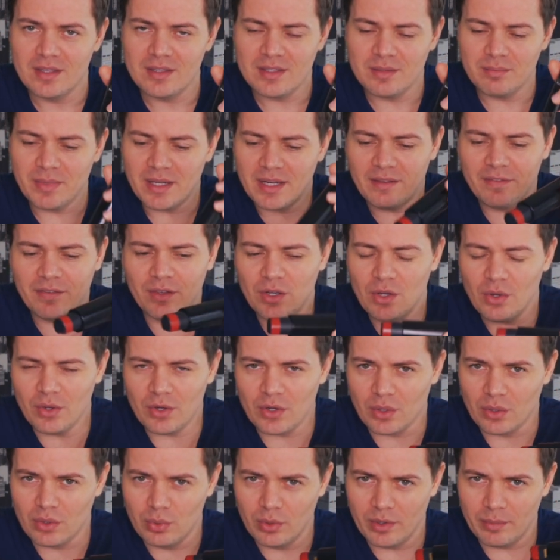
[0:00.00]
But if you know your
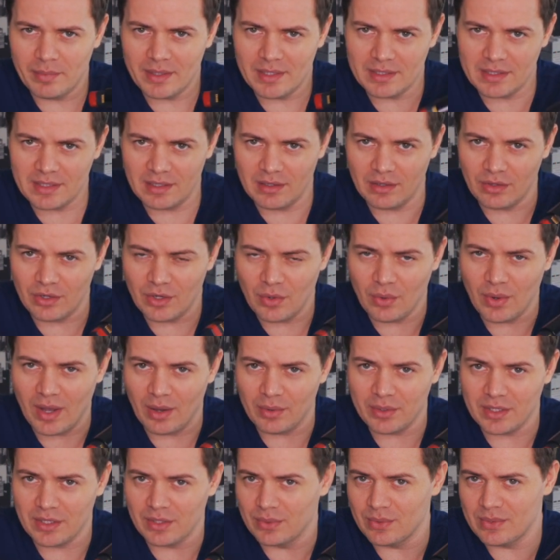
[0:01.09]
equipment and you know how
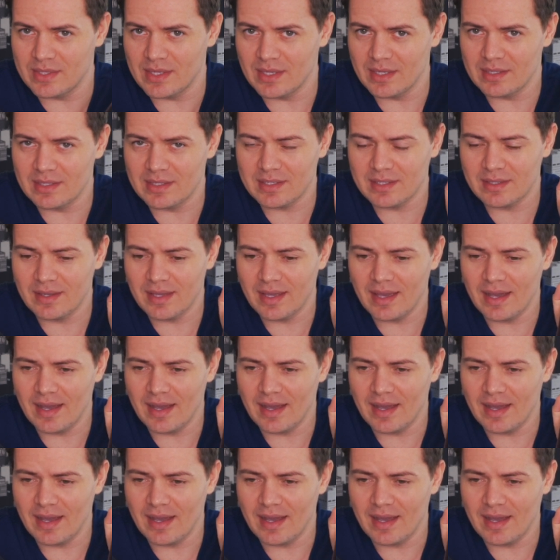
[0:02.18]
to use this,